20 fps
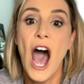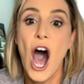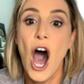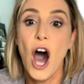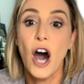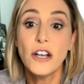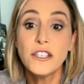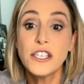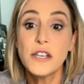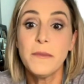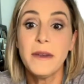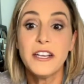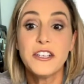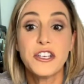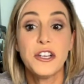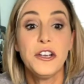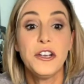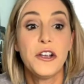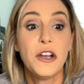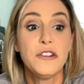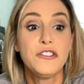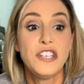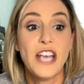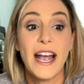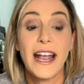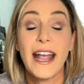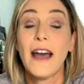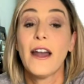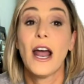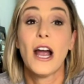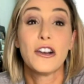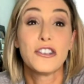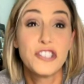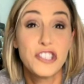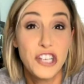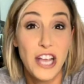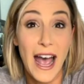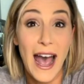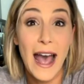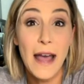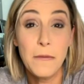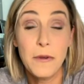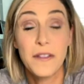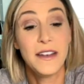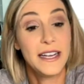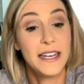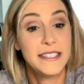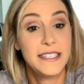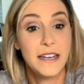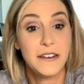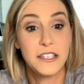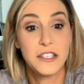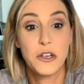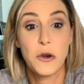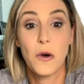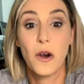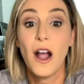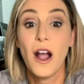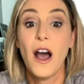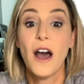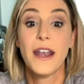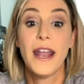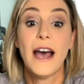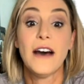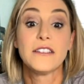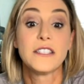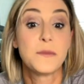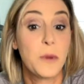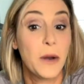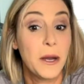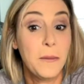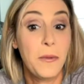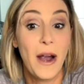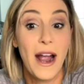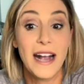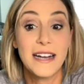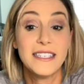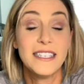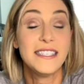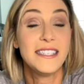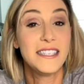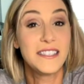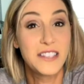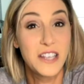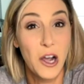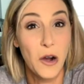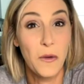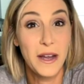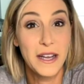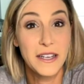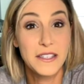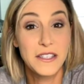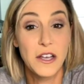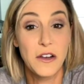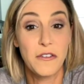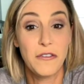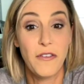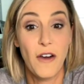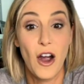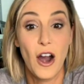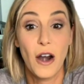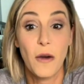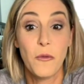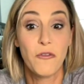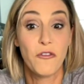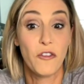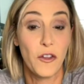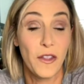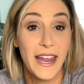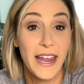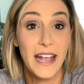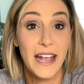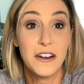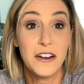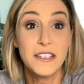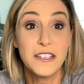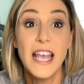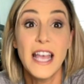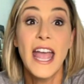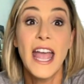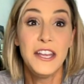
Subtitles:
Also, make sure you go check out our chat with Nick De La Torre on how spring practice is going so far for the Gators.